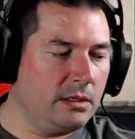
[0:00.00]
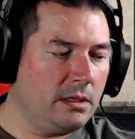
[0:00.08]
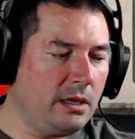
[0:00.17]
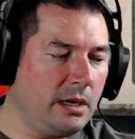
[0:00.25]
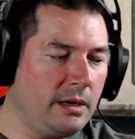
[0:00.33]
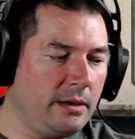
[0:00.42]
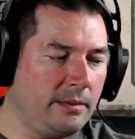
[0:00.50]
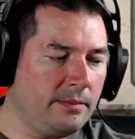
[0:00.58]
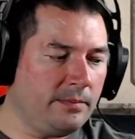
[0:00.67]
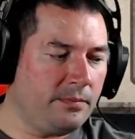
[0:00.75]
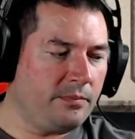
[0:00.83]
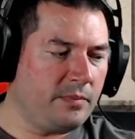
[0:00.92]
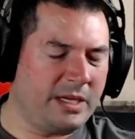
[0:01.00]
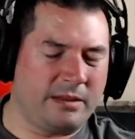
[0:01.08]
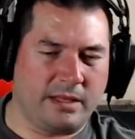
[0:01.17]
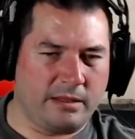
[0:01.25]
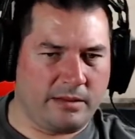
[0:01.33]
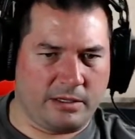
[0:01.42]
But
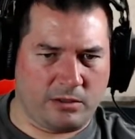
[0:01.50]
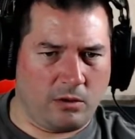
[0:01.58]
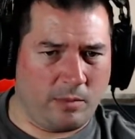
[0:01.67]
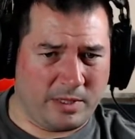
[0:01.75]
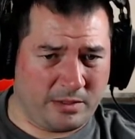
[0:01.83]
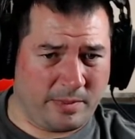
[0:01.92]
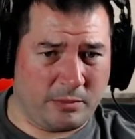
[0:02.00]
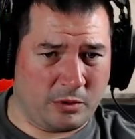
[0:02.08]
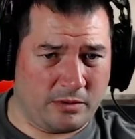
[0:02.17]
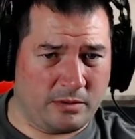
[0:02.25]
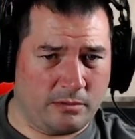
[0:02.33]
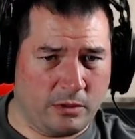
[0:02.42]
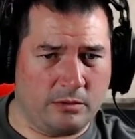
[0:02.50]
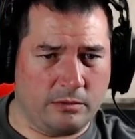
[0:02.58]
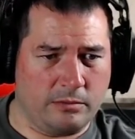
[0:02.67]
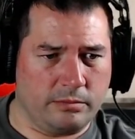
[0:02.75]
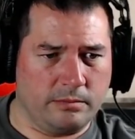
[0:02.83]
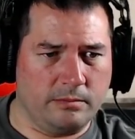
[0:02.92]
there's a whole bunch of people
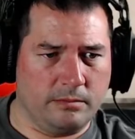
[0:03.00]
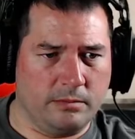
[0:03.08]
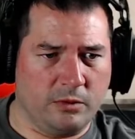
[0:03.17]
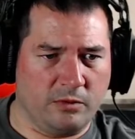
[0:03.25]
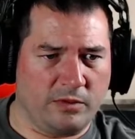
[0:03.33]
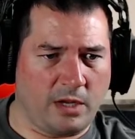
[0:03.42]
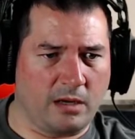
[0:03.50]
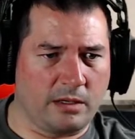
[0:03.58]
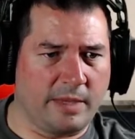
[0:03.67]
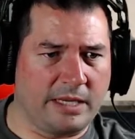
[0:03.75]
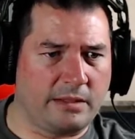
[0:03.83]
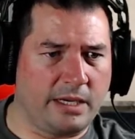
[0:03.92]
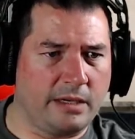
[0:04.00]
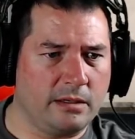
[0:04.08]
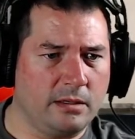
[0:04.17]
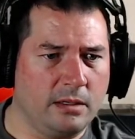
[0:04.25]
who've talked about that.